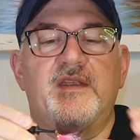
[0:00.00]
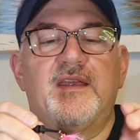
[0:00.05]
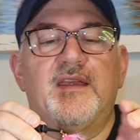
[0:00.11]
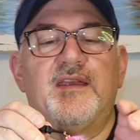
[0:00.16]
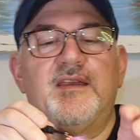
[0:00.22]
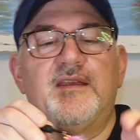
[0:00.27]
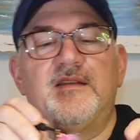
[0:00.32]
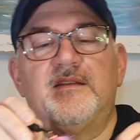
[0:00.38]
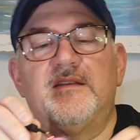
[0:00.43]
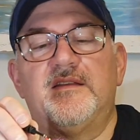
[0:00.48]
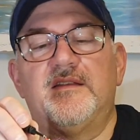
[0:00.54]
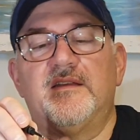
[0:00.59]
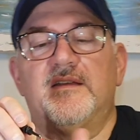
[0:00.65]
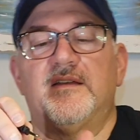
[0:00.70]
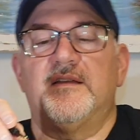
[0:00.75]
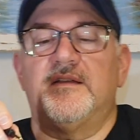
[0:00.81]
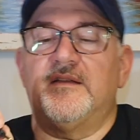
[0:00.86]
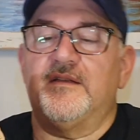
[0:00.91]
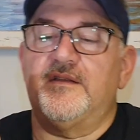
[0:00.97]
And
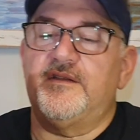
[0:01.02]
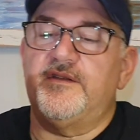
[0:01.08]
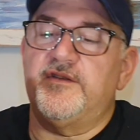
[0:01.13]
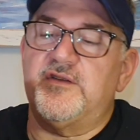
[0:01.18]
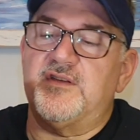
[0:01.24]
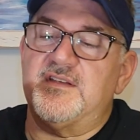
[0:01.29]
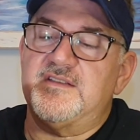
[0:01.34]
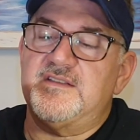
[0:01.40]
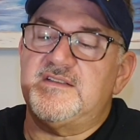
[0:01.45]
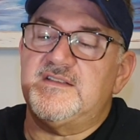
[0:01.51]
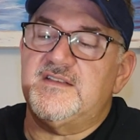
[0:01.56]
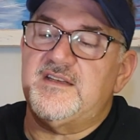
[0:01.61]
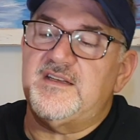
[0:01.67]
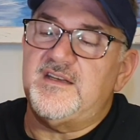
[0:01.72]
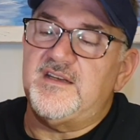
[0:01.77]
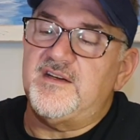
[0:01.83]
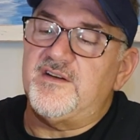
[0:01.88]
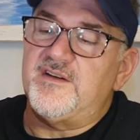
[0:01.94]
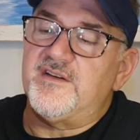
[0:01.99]
you can see
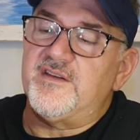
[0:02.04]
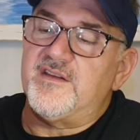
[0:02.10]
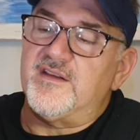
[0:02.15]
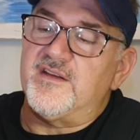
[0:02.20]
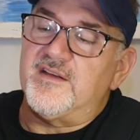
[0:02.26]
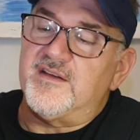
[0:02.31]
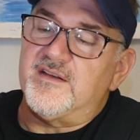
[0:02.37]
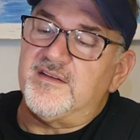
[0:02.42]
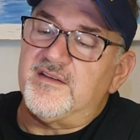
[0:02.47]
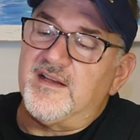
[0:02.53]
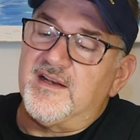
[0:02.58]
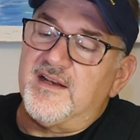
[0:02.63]
here the